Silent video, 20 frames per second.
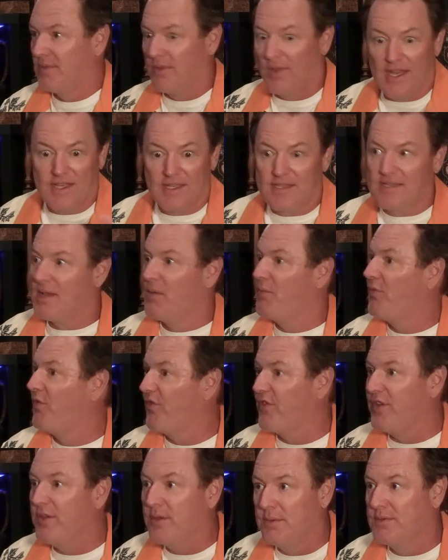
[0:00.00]
lights some
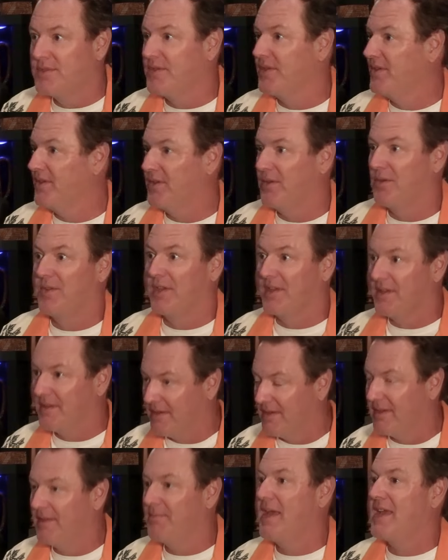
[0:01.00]
fuse in you
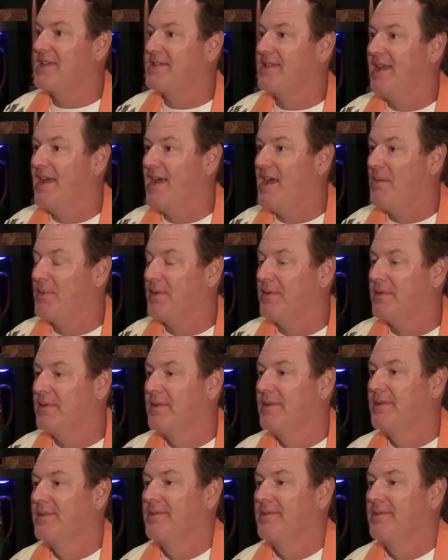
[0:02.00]
that makes it happen.